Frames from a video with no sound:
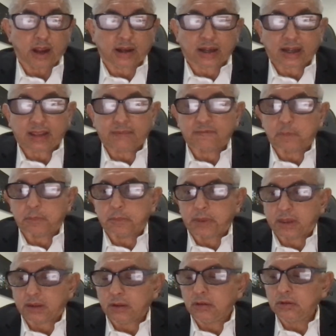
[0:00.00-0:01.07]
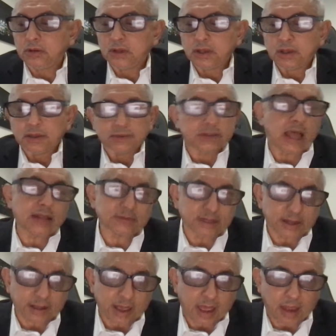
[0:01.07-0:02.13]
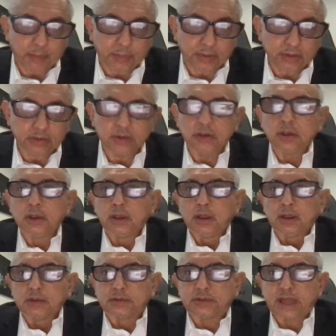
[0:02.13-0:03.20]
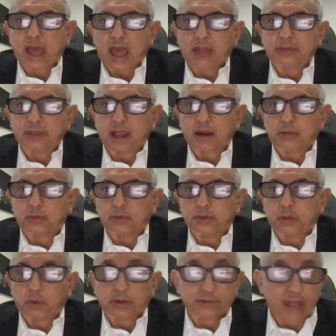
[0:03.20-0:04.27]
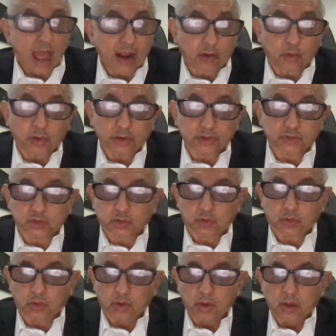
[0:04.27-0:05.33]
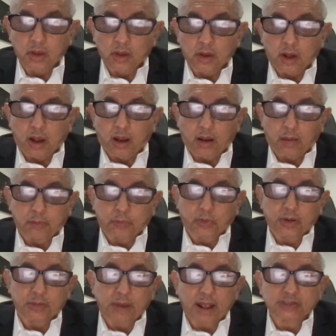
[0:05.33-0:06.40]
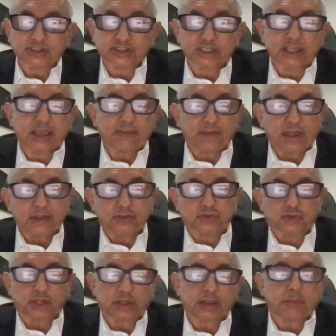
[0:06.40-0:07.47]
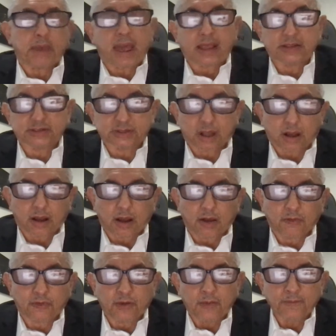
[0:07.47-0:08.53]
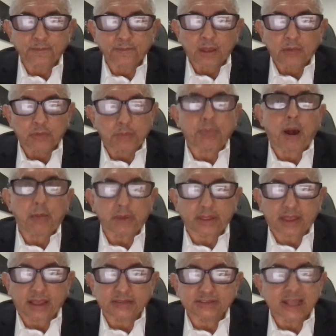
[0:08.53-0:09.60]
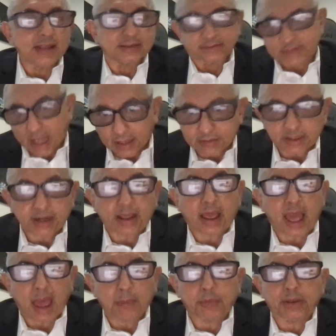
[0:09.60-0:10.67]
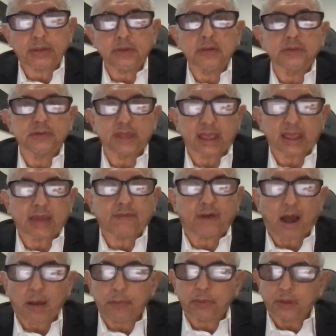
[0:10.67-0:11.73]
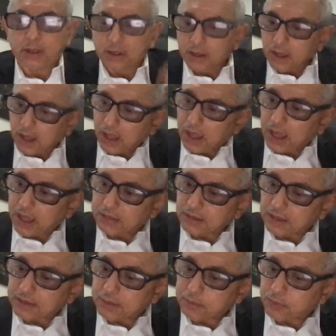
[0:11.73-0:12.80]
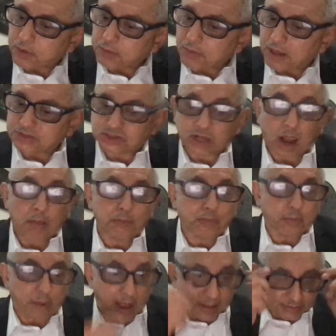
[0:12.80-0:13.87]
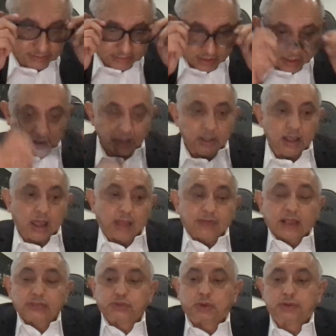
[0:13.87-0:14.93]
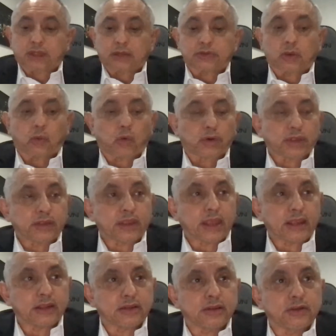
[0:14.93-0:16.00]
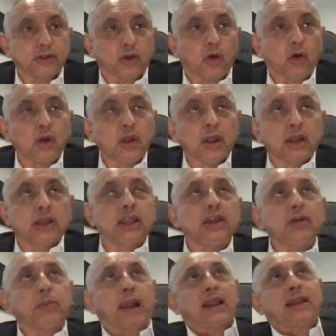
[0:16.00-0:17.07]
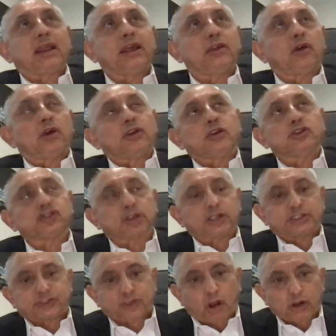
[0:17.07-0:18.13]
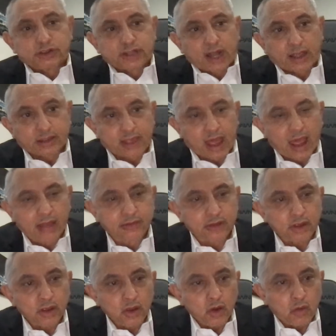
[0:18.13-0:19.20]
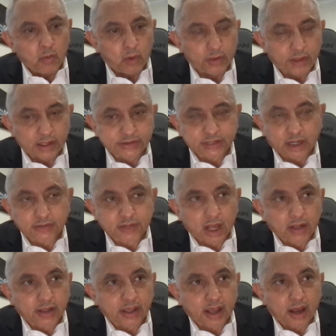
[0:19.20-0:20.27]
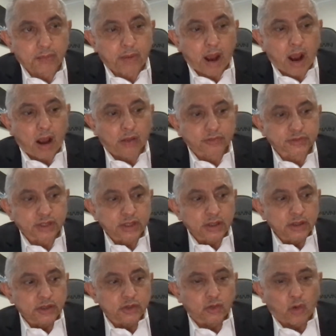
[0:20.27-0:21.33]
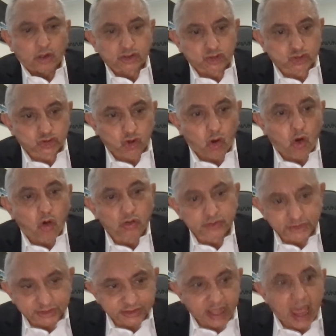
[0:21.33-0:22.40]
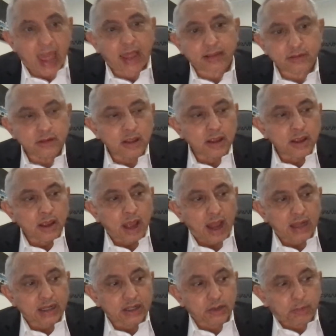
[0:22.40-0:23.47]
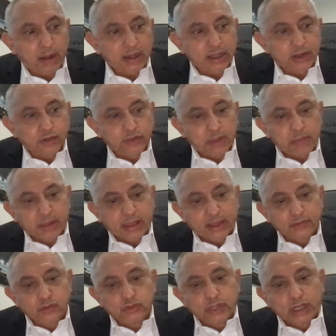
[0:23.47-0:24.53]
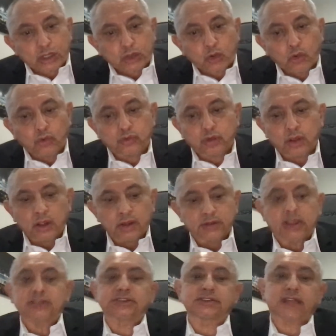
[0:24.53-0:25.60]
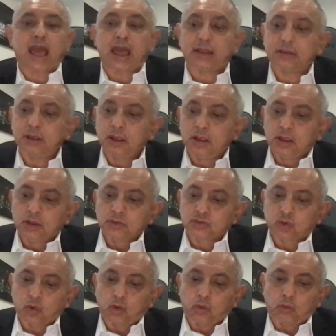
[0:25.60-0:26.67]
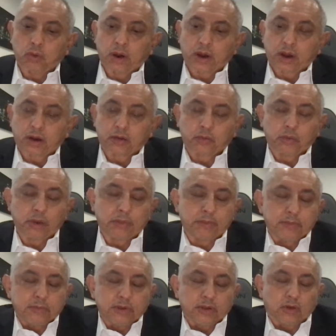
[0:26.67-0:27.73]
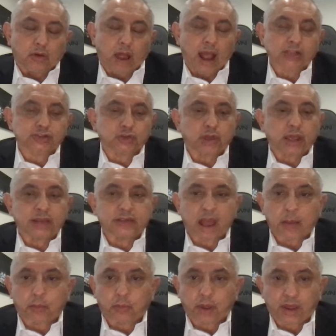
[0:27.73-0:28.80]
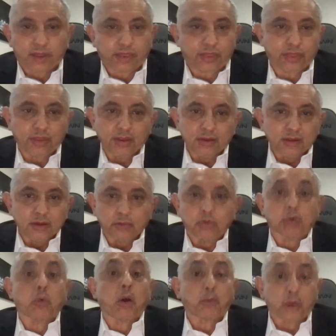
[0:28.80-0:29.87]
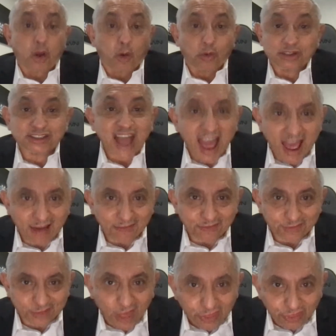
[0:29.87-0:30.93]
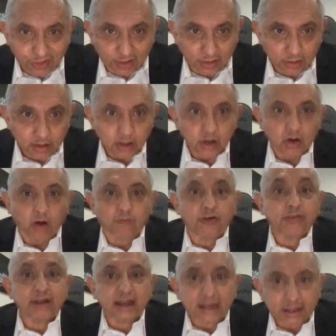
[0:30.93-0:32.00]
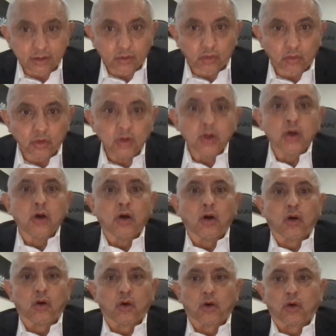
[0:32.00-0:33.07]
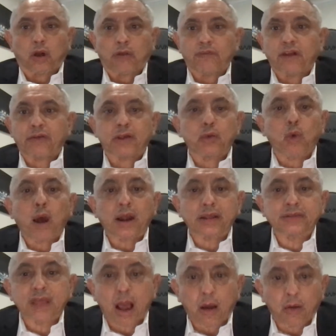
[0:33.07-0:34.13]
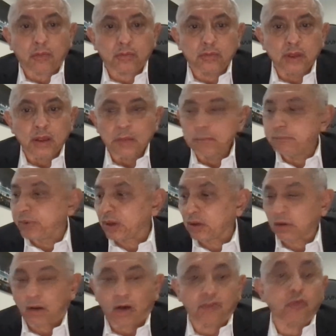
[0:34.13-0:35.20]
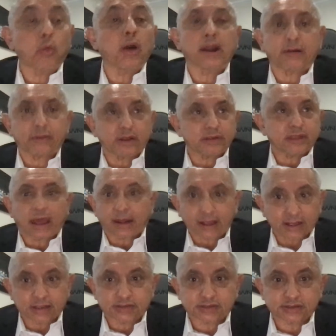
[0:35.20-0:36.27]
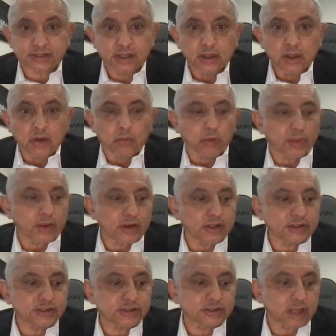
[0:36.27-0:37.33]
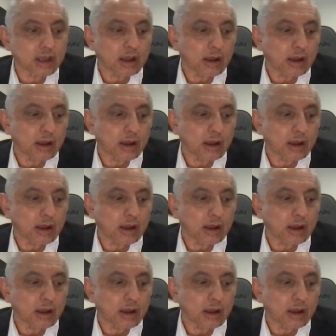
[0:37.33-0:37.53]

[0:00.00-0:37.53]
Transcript: clean bill. That didn't happen. That they were not going to pretty much give in to the demands of Republicans. That didn't happen. They gave up, and they pretty much compromised. And that's what the word that they, little by little, and usually starts like that, where they start talking about, a strong stand, and little by little they begin to dilute the stand to where we, actually end up with what we always have, nothing or very little, or a very watered down bill of whatever that is, whether it's